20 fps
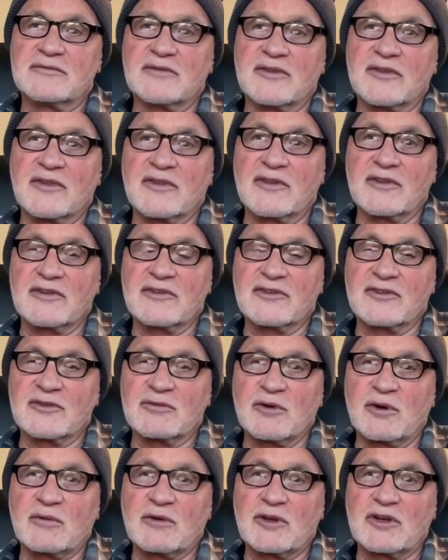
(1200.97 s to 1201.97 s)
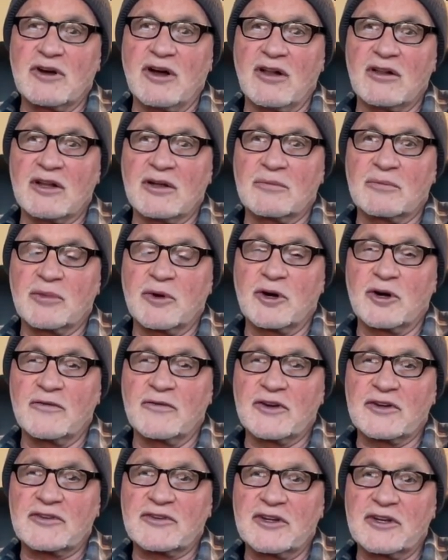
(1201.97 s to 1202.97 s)
This is what we call a
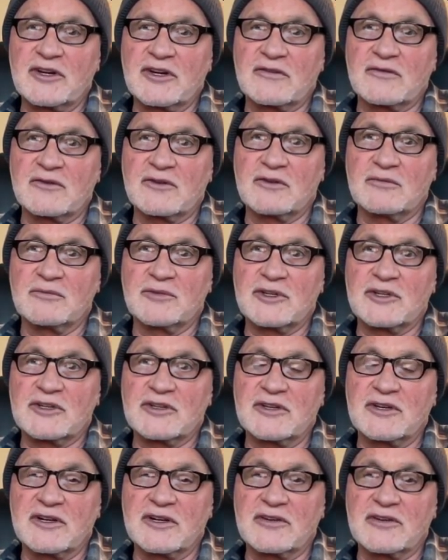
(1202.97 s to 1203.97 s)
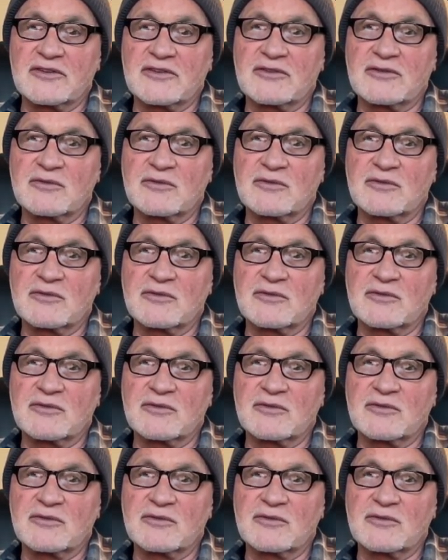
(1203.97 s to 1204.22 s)
perfect interval because,